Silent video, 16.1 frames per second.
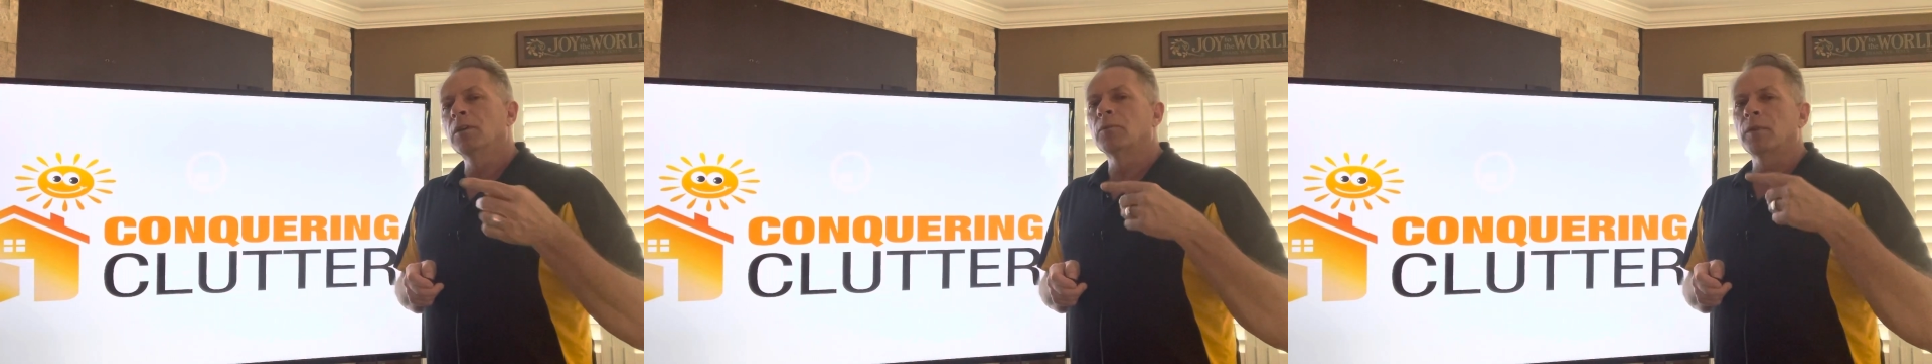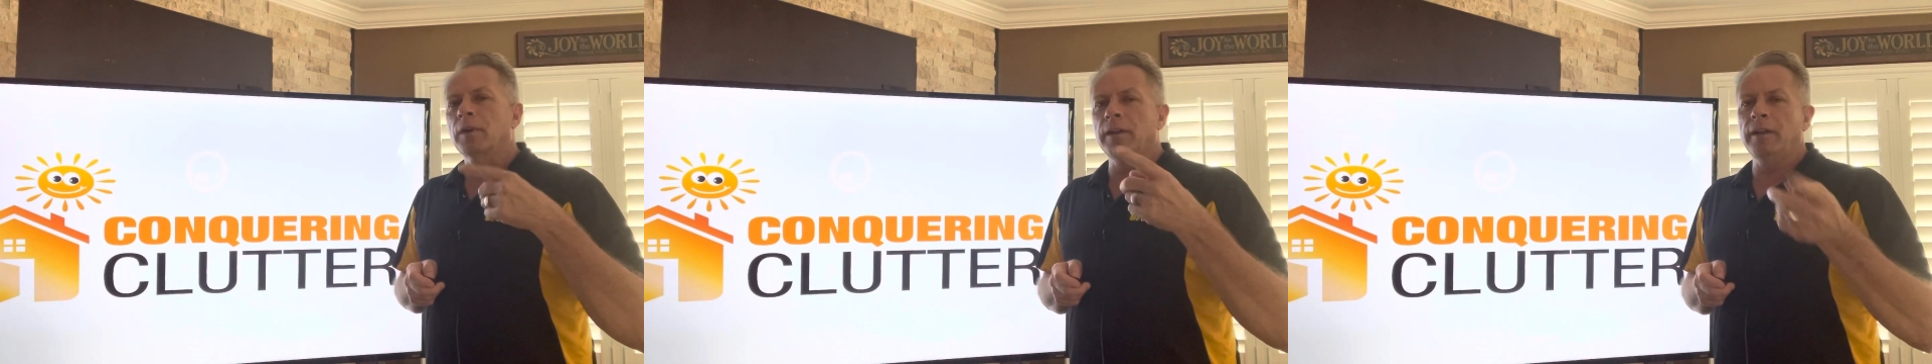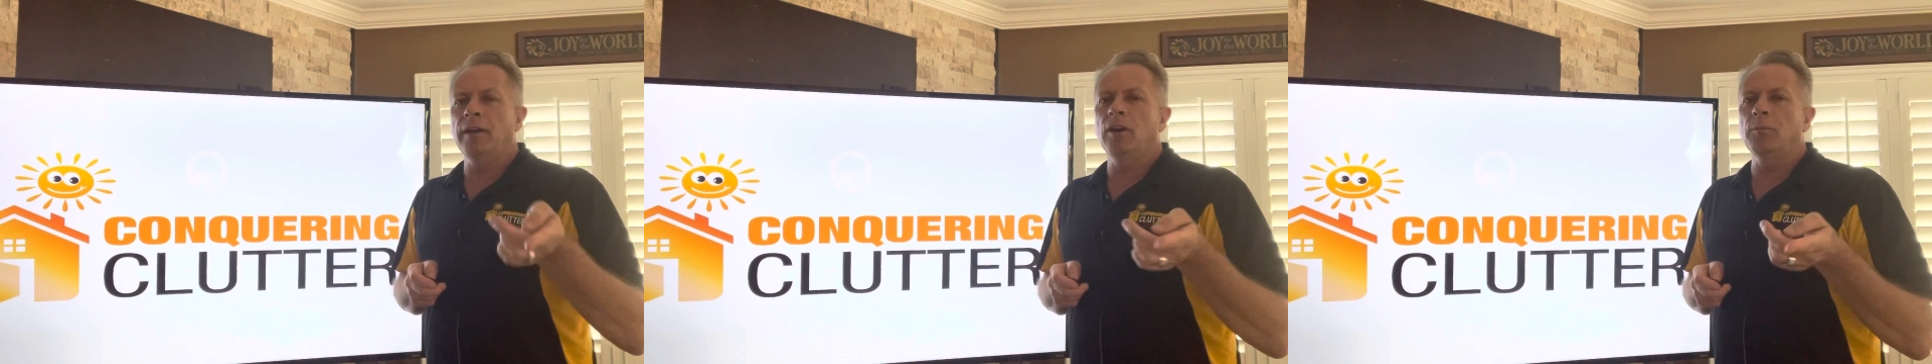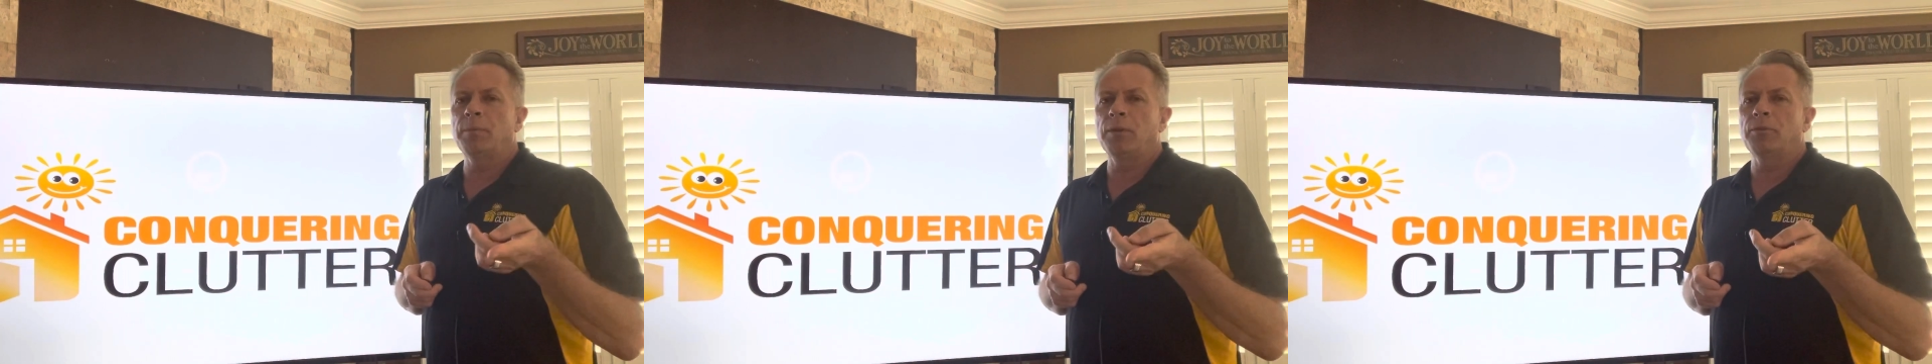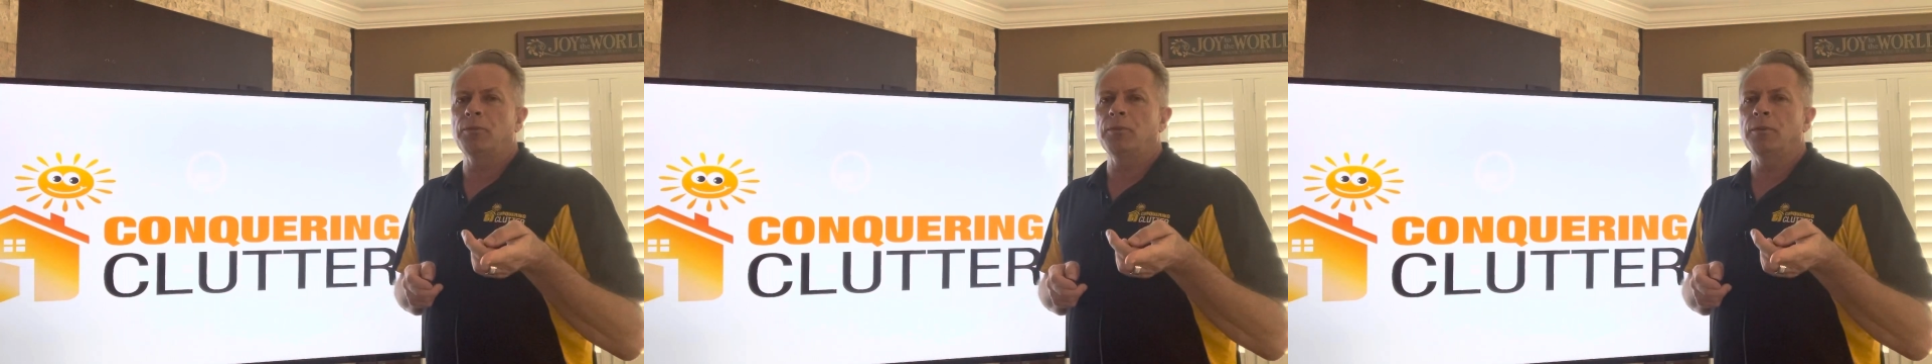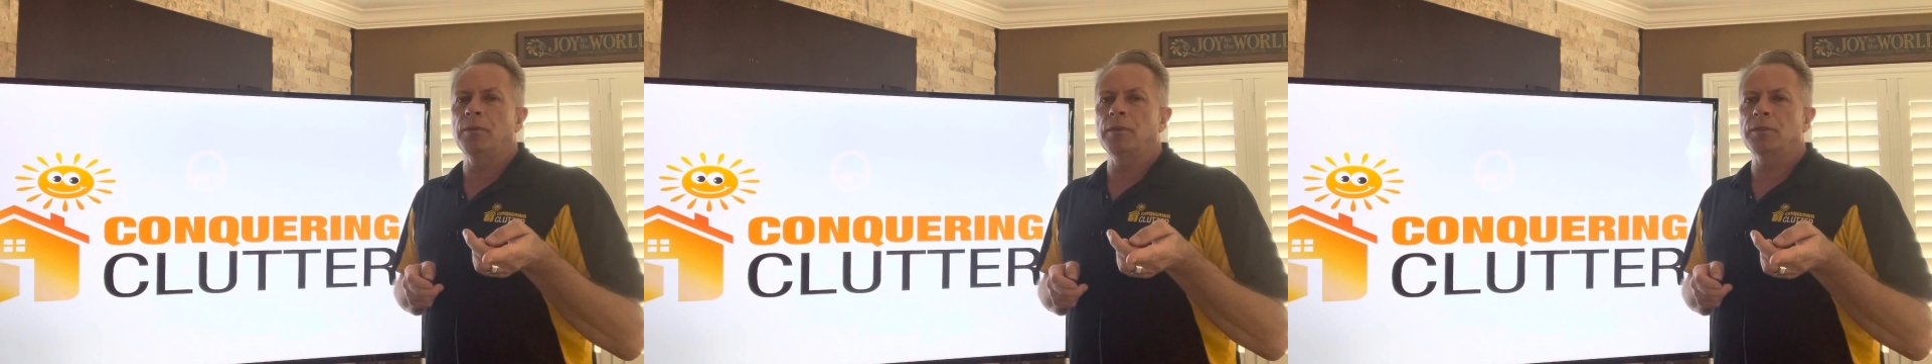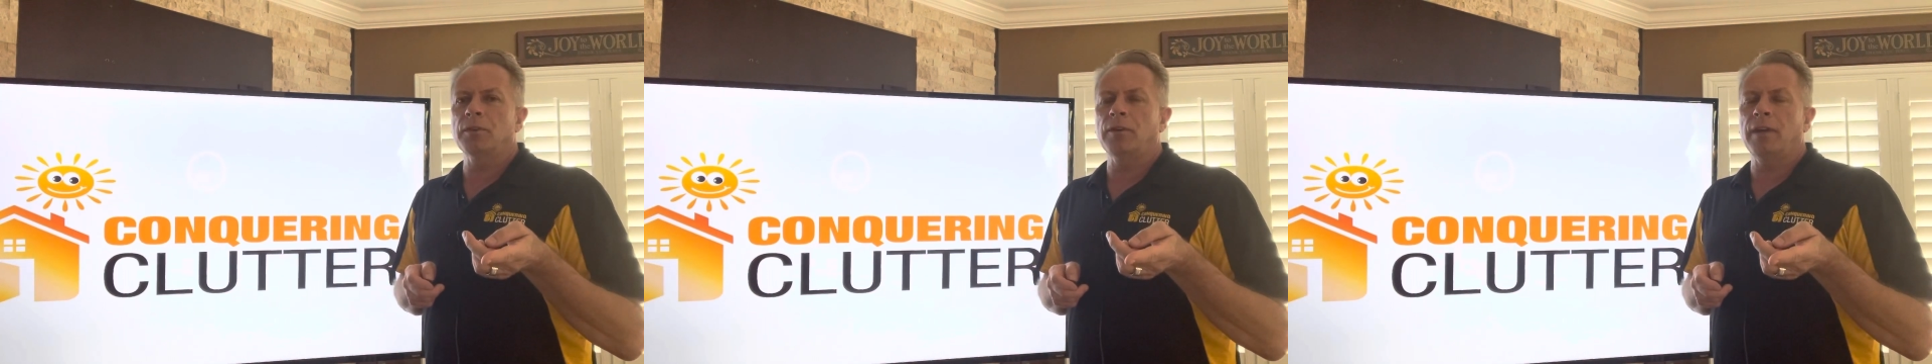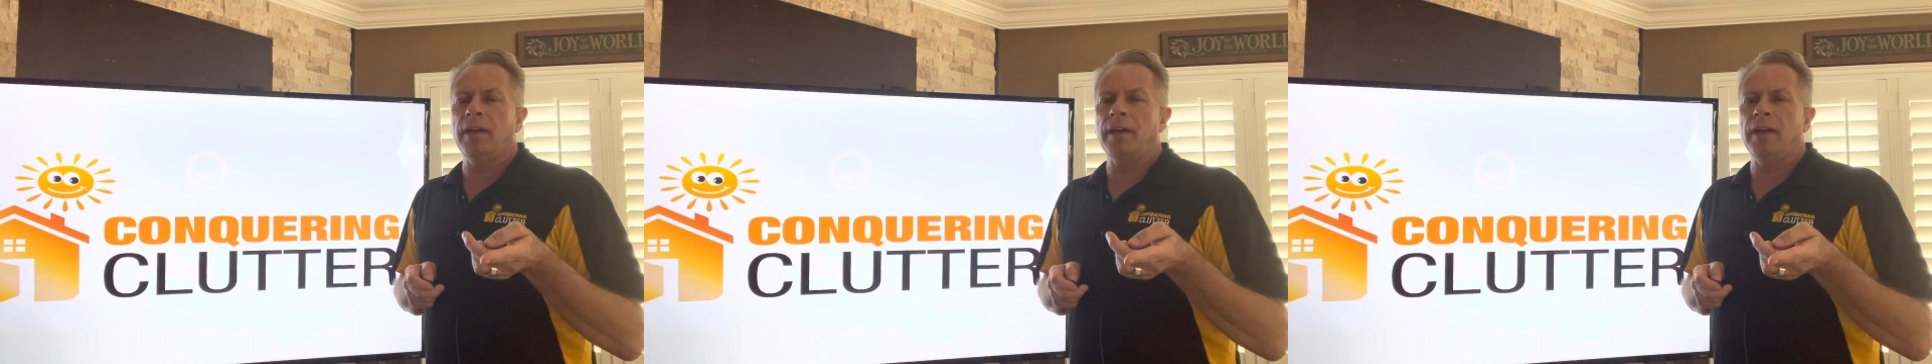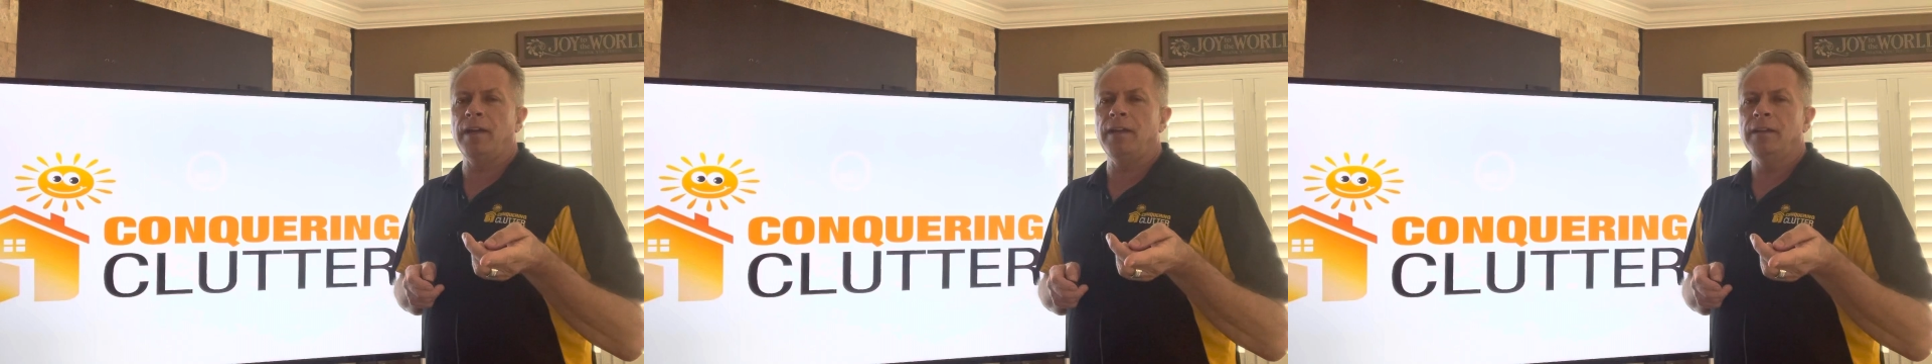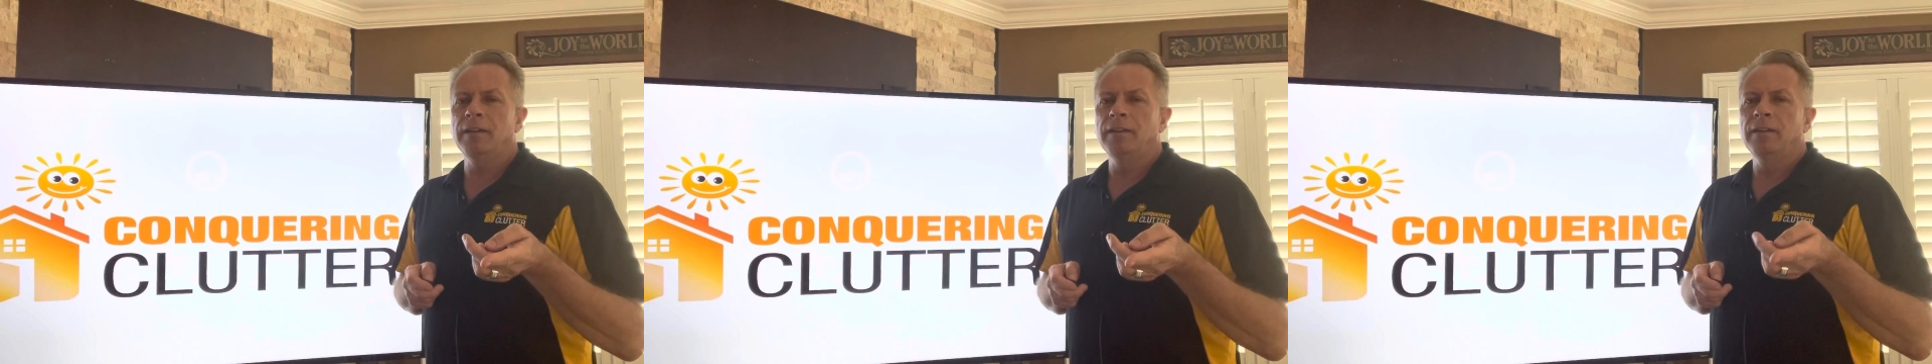We're going to help you through this, okay?